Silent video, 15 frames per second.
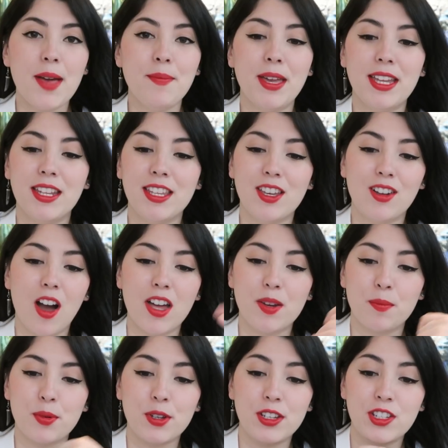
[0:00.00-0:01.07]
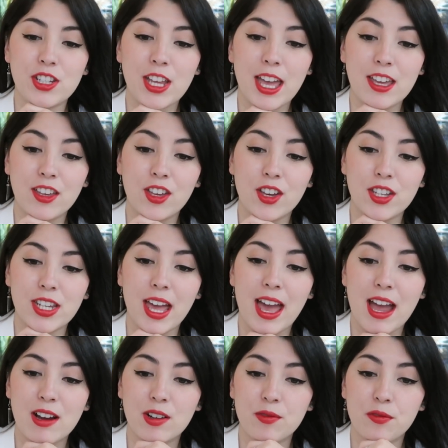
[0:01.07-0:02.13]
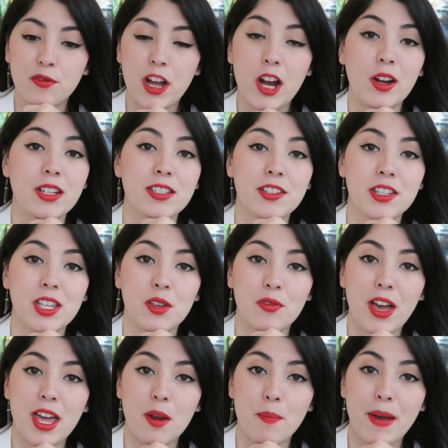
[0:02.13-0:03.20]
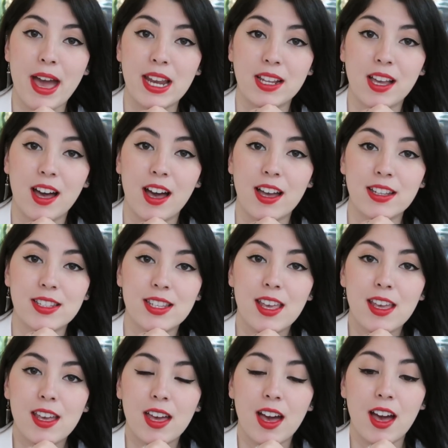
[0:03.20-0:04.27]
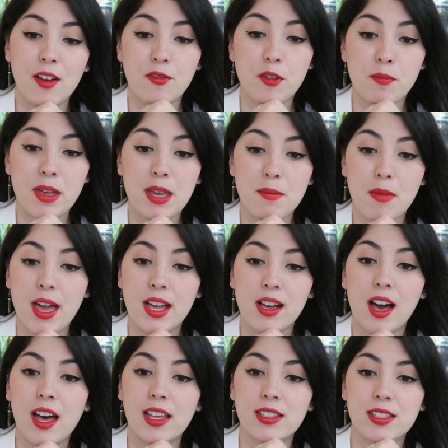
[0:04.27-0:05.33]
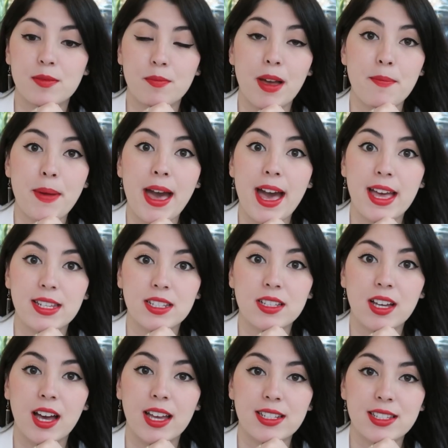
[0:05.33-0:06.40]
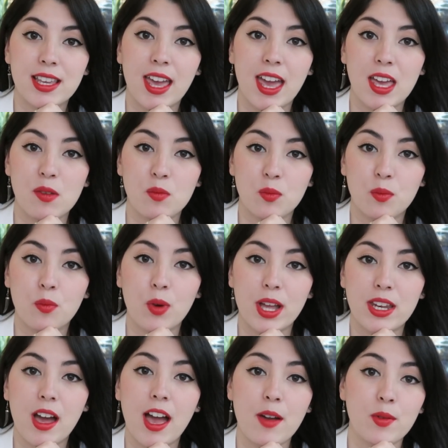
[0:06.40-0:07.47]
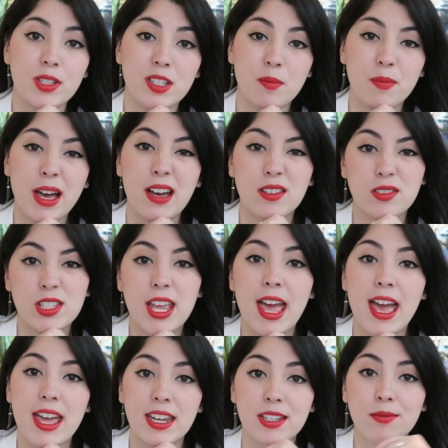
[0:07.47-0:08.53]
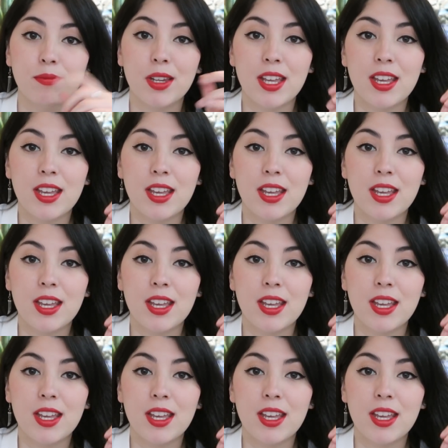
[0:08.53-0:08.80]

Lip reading: I mean, you can't appreciate good hair and fur until you've had a bad cut. For me, my bad cut came when I was about 10,